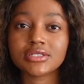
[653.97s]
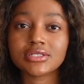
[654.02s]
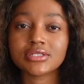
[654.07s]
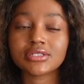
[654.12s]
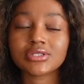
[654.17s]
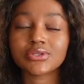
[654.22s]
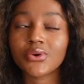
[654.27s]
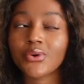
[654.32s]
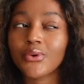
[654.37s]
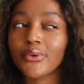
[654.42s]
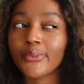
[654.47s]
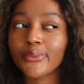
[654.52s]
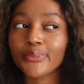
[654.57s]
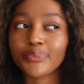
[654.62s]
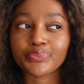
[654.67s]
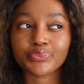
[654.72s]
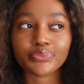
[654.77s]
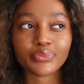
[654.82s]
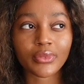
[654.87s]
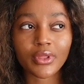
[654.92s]
So,
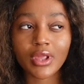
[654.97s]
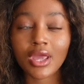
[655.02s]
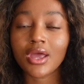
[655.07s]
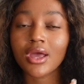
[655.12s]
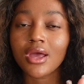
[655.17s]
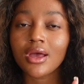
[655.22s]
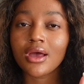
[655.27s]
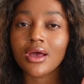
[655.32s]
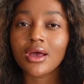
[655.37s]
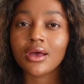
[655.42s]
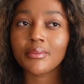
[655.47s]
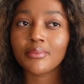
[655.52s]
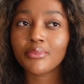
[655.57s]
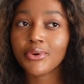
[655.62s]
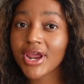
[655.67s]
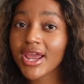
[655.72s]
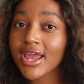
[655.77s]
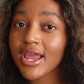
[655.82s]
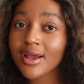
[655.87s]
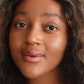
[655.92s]

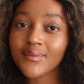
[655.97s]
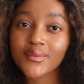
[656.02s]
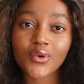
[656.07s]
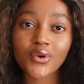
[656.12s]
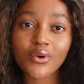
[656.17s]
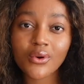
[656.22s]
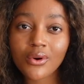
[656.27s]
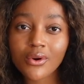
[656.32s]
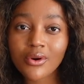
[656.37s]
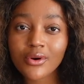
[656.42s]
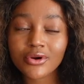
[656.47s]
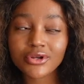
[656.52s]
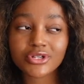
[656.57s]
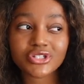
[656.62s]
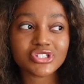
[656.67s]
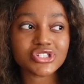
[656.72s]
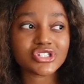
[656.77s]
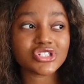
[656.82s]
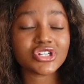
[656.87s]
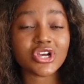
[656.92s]
praying more,
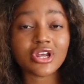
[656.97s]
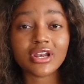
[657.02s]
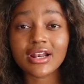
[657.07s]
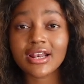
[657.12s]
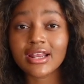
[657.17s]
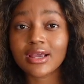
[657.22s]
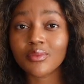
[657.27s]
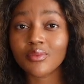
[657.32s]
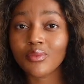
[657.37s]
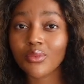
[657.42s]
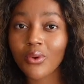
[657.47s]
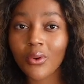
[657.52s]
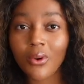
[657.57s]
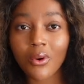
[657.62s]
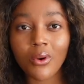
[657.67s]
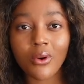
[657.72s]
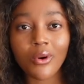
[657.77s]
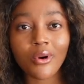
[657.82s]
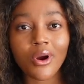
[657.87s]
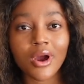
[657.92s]
journaling
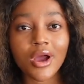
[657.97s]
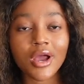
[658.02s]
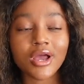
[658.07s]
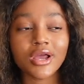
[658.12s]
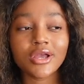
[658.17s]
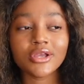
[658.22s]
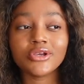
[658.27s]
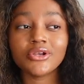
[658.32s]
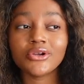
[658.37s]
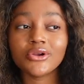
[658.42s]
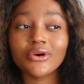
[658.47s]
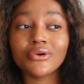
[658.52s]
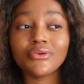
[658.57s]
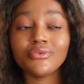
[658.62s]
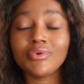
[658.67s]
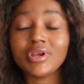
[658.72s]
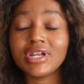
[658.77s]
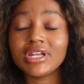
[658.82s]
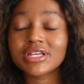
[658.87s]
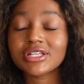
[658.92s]
more, you
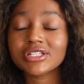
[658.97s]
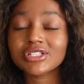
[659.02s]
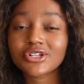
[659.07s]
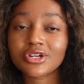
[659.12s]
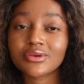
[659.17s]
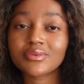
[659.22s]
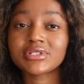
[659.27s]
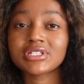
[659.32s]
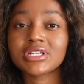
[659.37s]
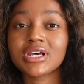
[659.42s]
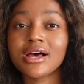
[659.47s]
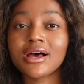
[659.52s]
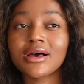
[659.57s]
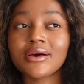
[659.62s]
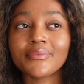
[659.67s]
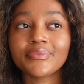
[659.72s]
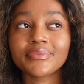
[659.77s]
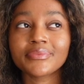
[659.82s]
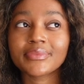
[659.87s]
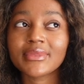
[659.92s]
know, reading
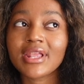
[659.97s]
scripture.